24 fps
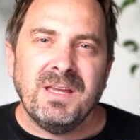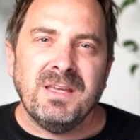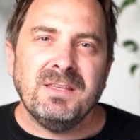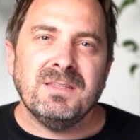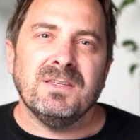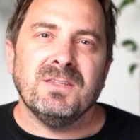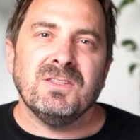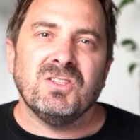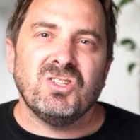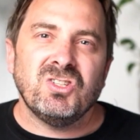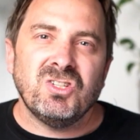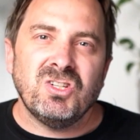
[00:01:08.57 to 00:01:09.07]
means
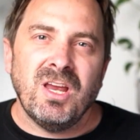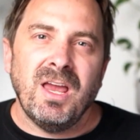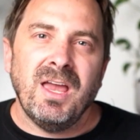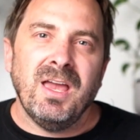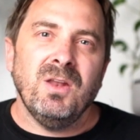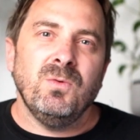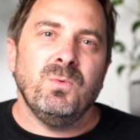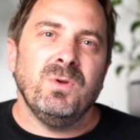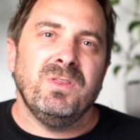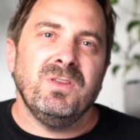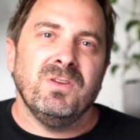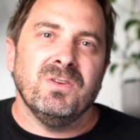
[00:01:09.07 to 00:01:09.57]
it's
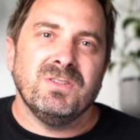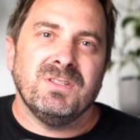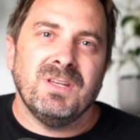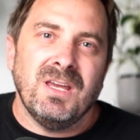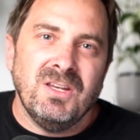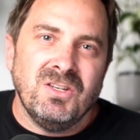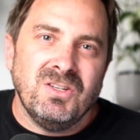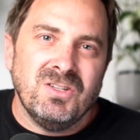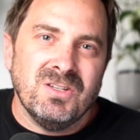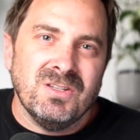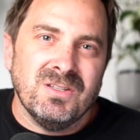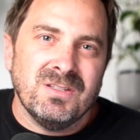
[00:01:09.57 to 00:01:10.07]
shared with your
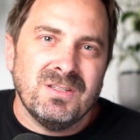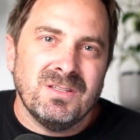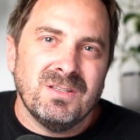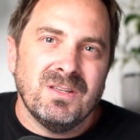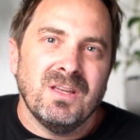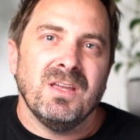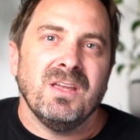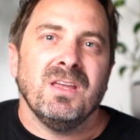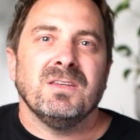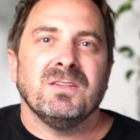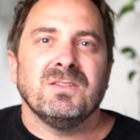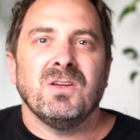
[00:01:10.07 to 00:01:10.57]
teachers,
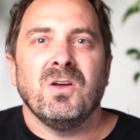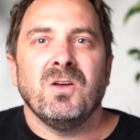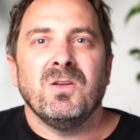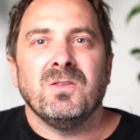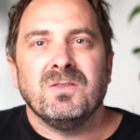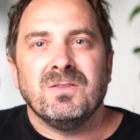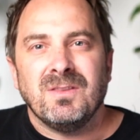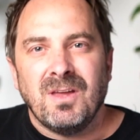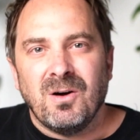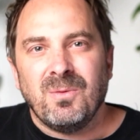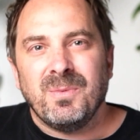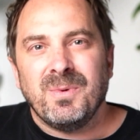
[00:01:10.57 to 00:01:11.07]
so
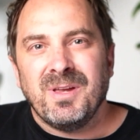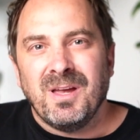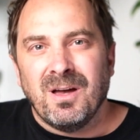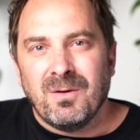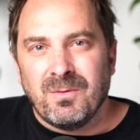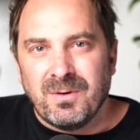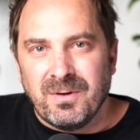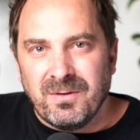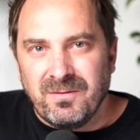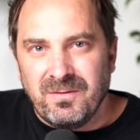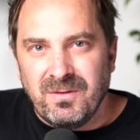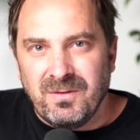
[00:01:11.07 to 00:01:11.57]
they'll be able to